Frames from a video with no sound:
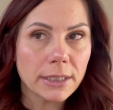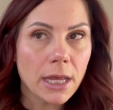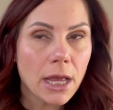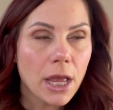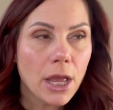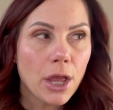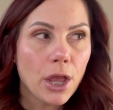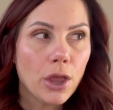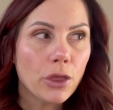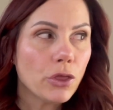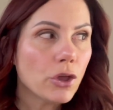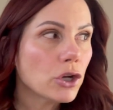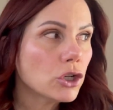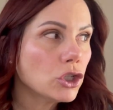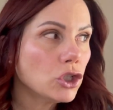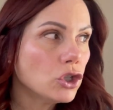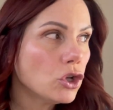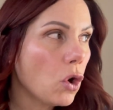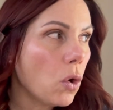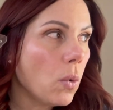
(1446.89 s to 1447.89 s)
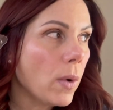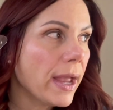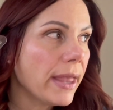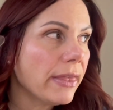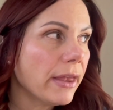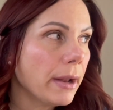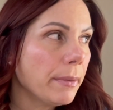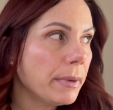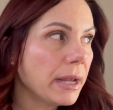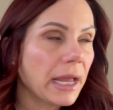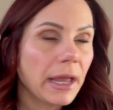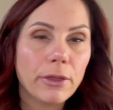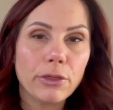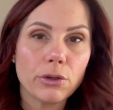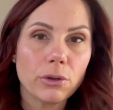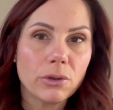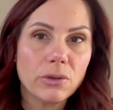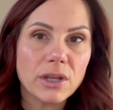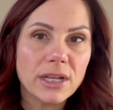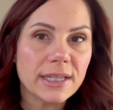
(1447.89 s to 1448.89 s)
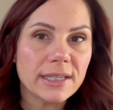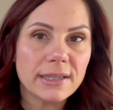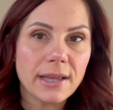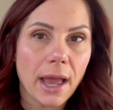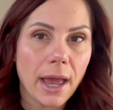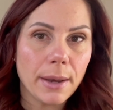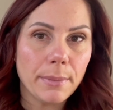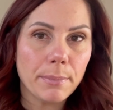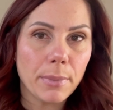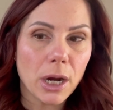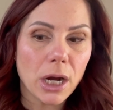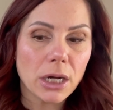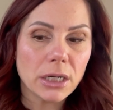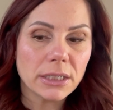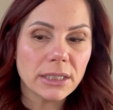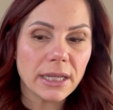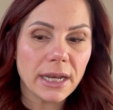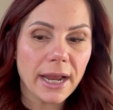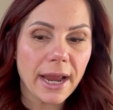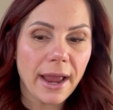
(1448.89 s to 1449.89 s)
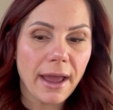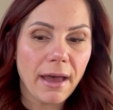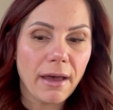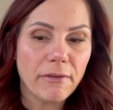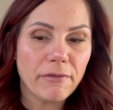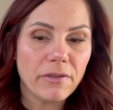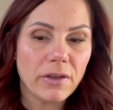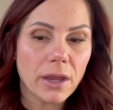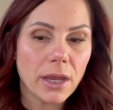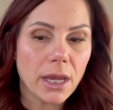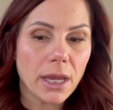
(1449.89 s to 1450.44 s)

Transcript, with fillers: years there's no way that I'm going to get through these 10 bars that I have